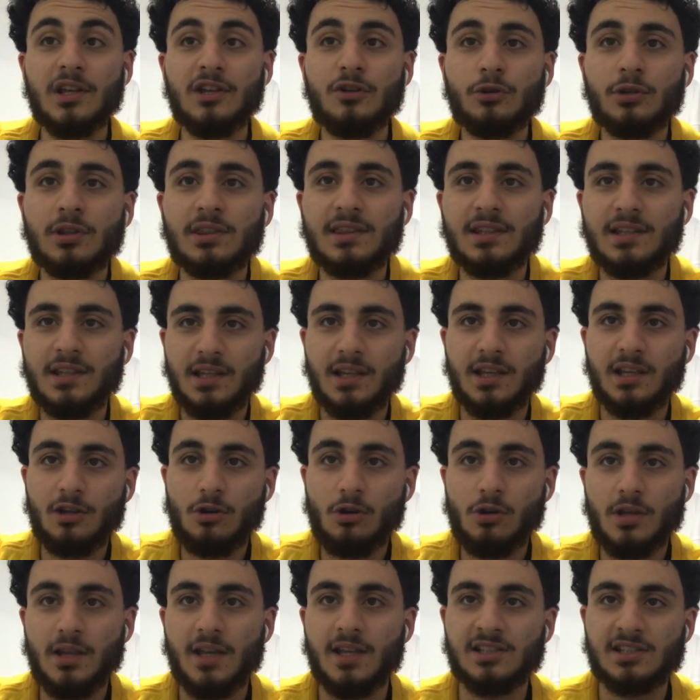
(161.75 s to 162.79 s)
You're thinking,
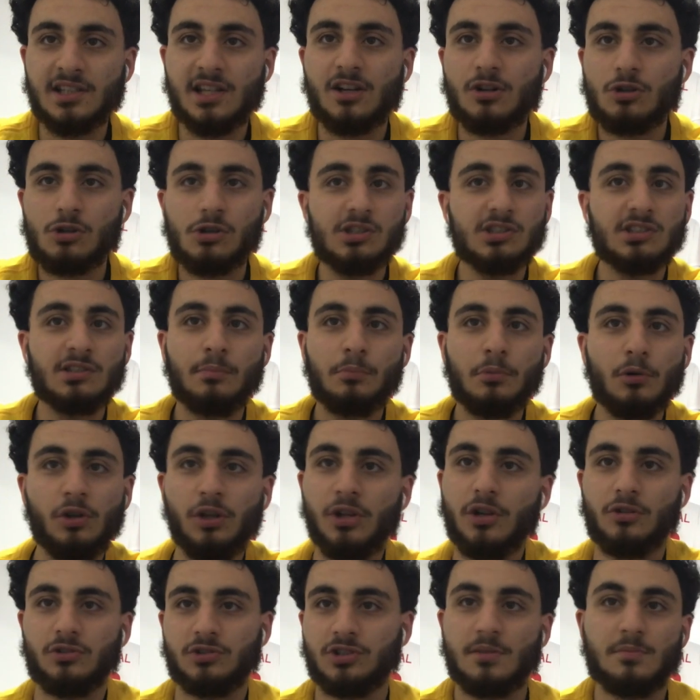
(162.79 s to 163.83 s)
oh yeah, he's going to cross the ball
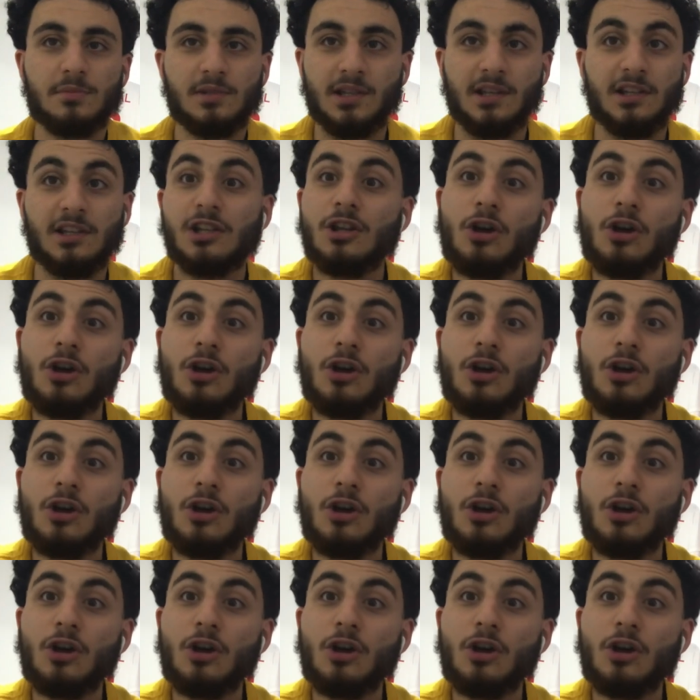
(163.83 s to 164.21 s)
in or something.